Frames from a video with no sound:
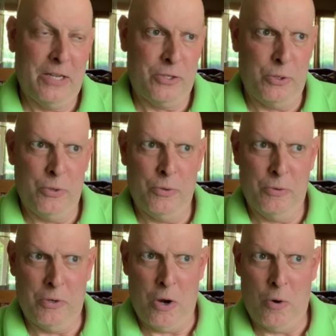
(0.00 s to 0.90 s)

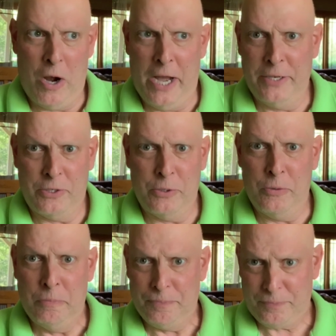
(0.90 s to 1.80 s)
to go
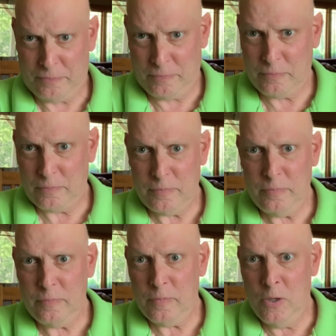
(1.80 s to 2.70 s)
onto
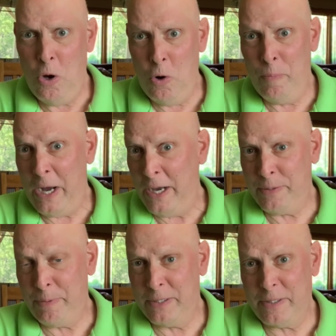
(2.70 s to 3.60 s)
home
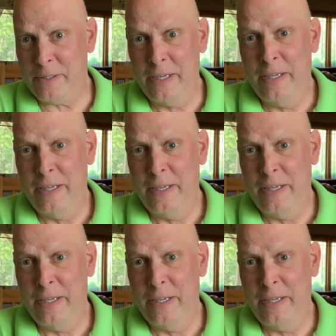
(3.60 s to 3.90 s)
hospice